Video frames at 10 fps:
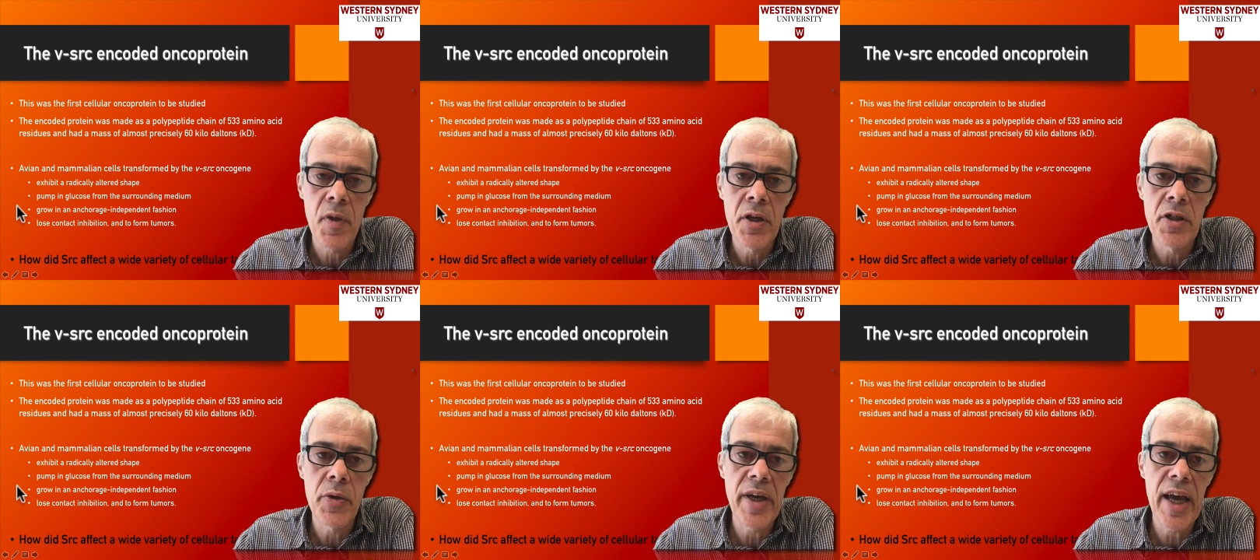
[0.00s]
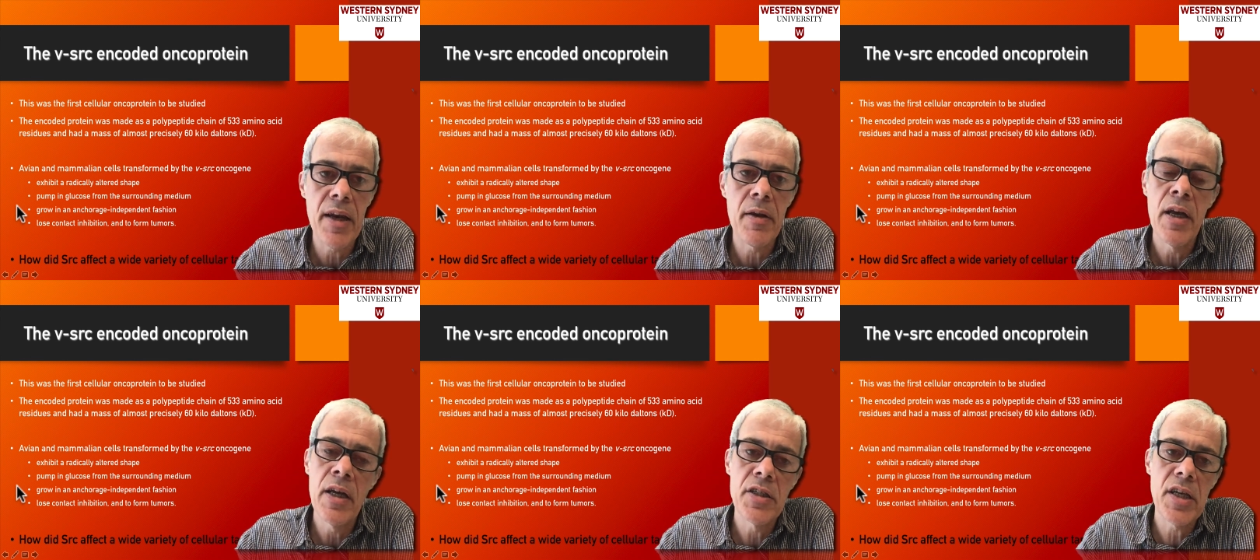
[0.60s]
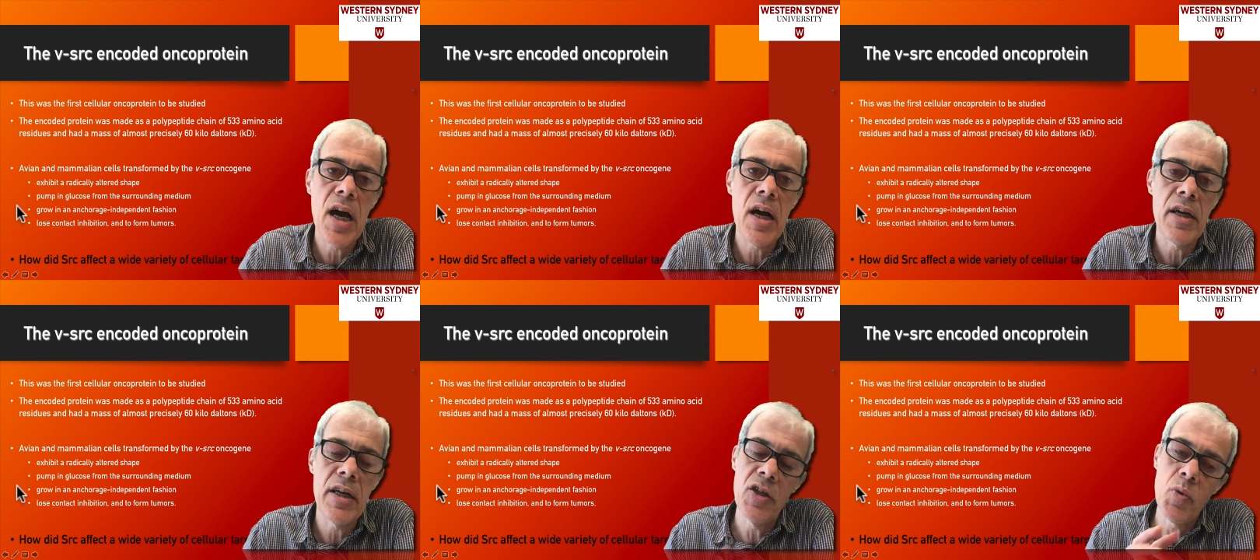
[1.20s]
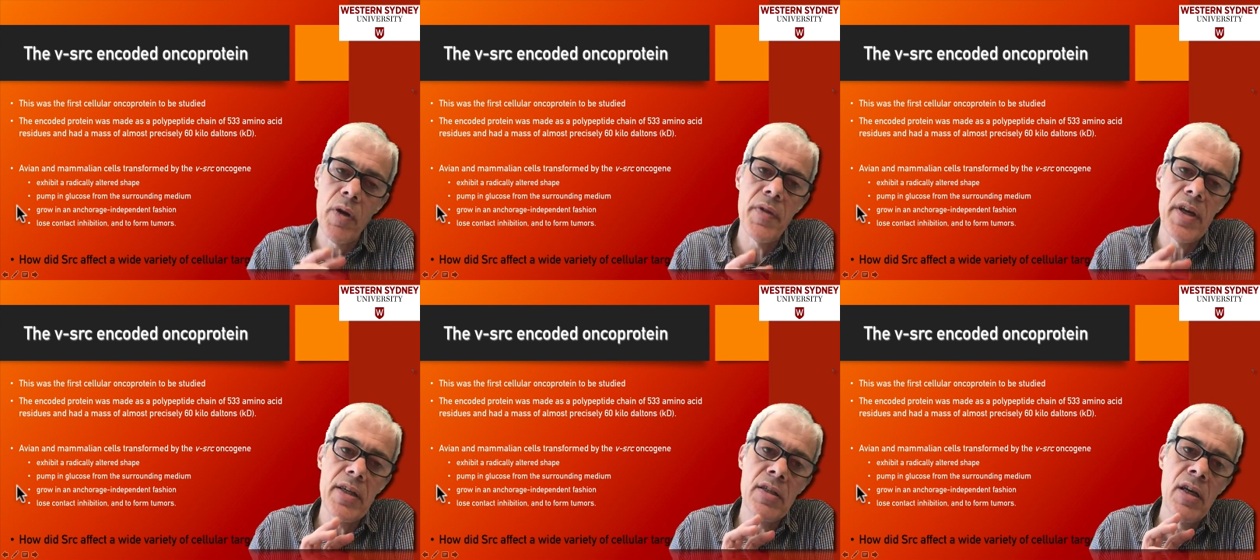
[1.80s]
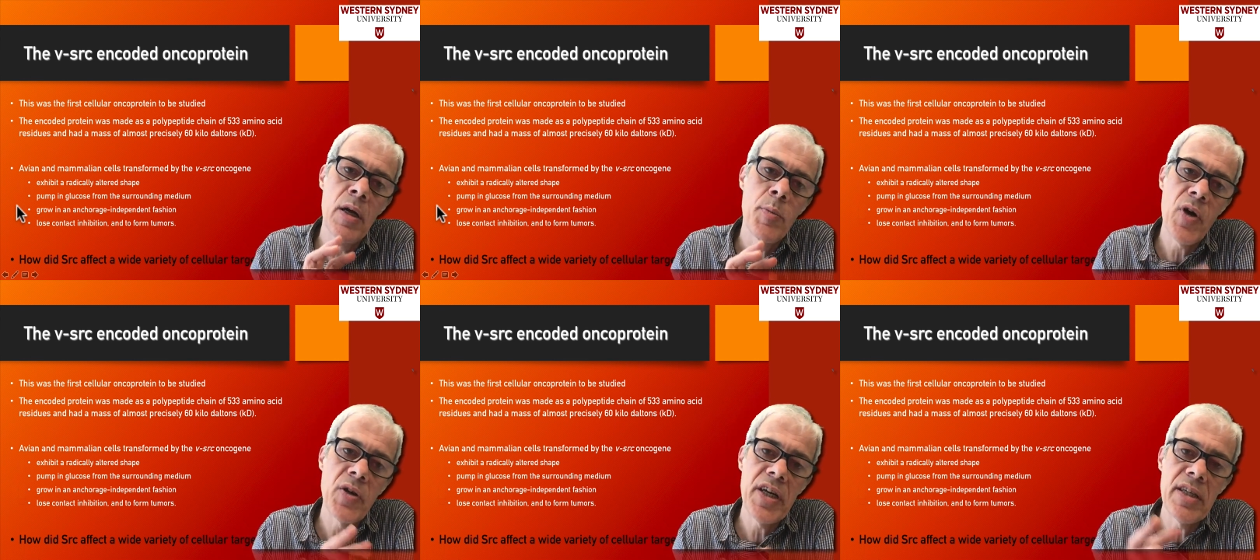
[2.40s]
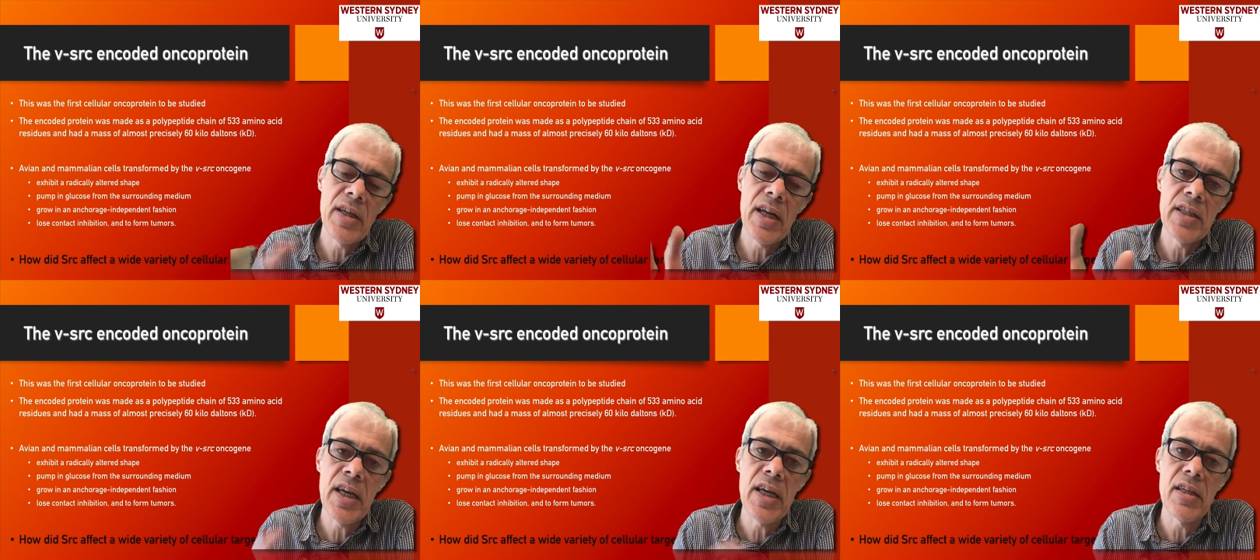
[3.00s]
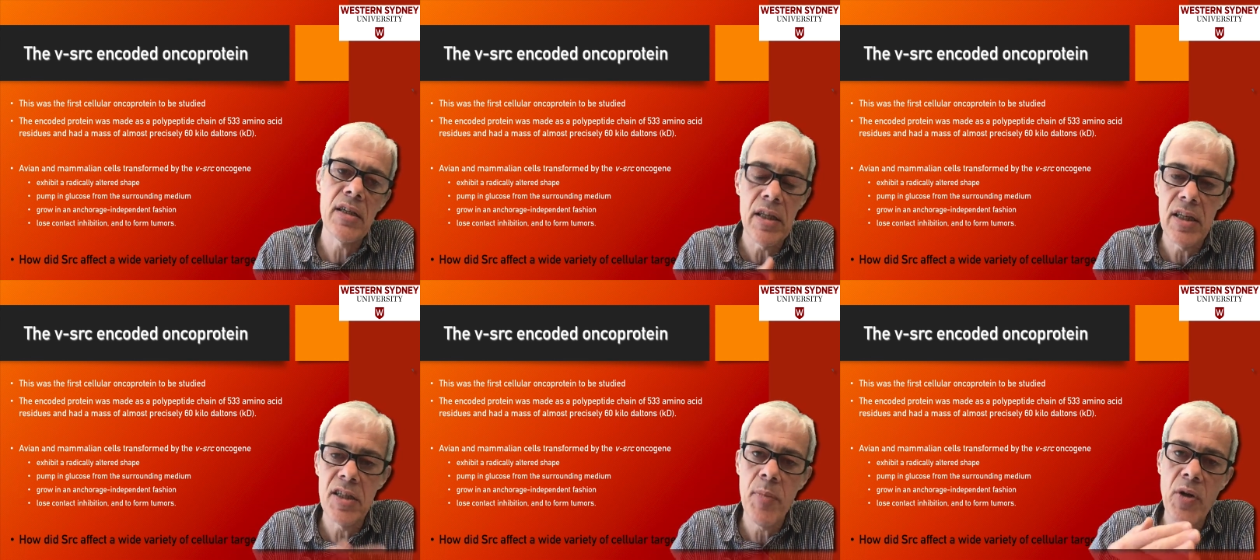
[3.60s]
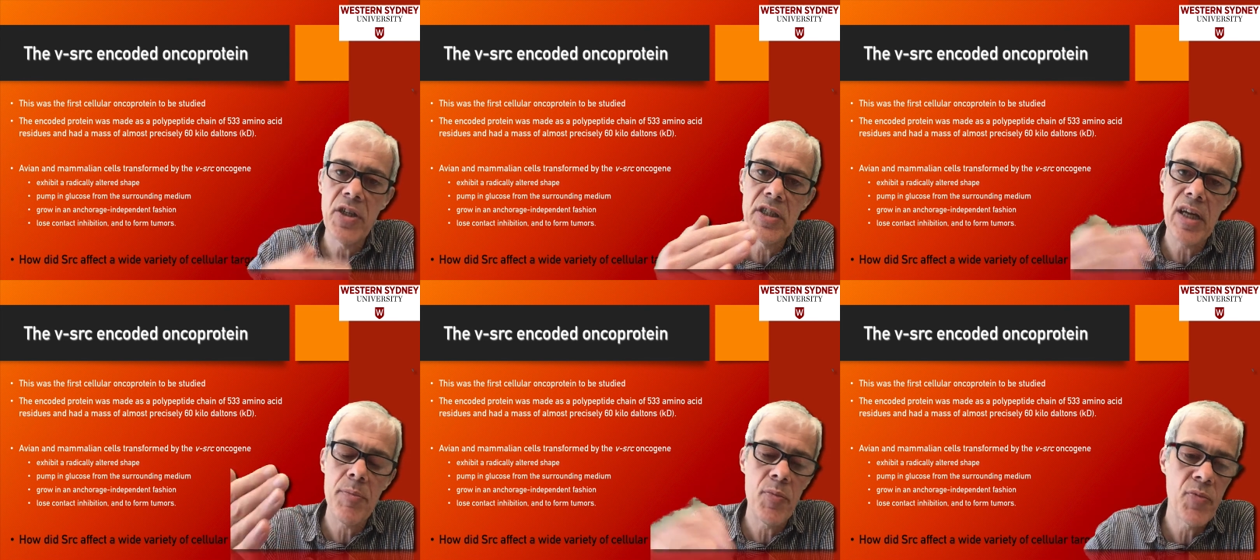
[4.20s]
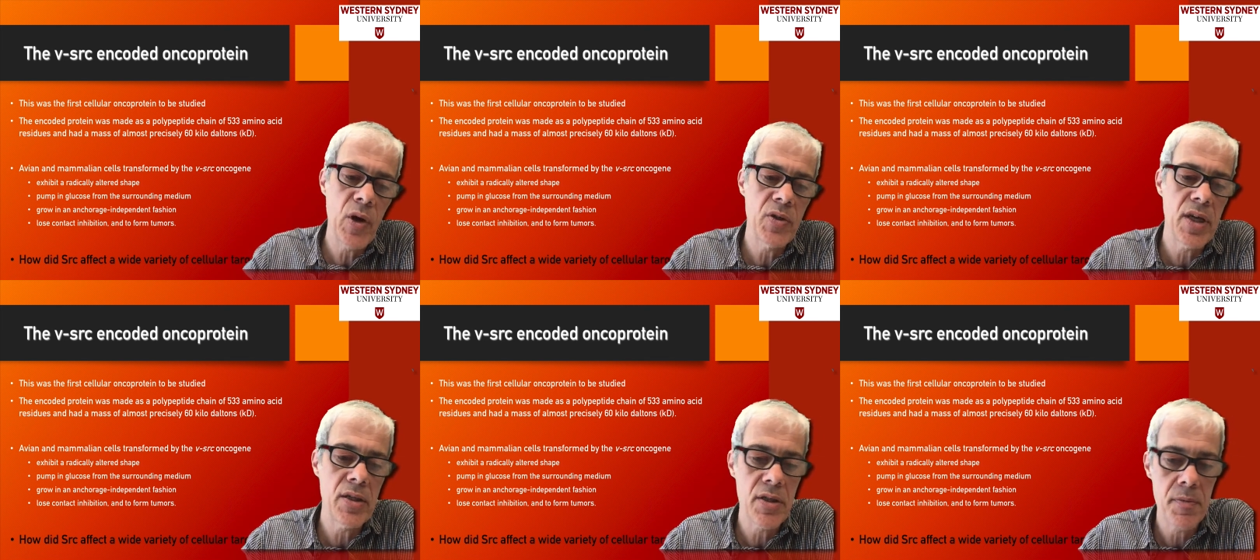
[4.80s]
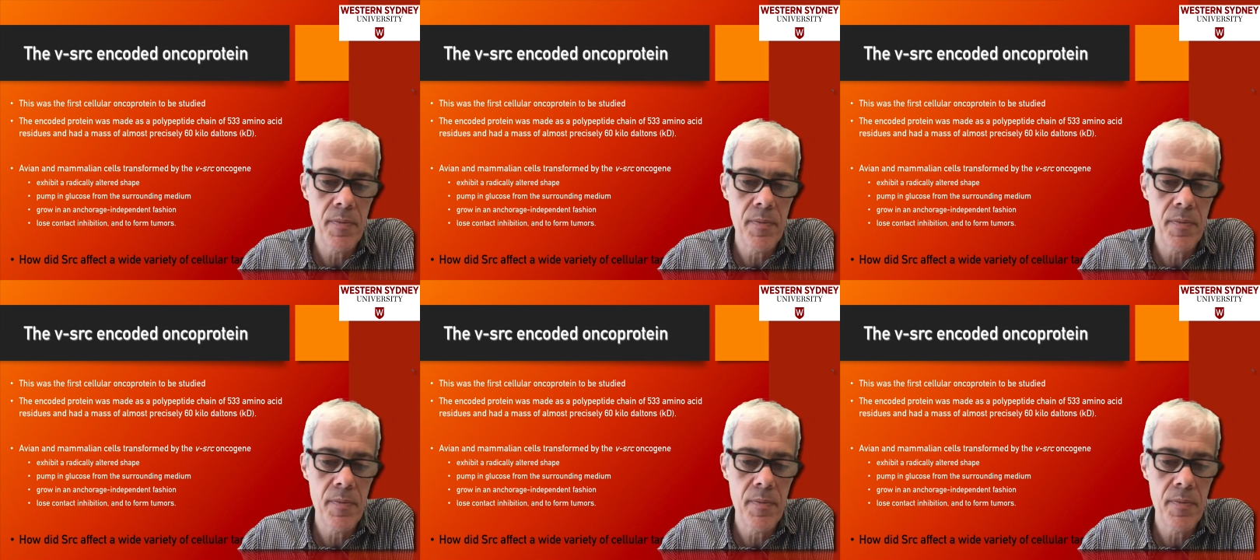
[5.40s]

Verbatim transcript: So again, SARK is one of these proteins that is hit in this multi-step process.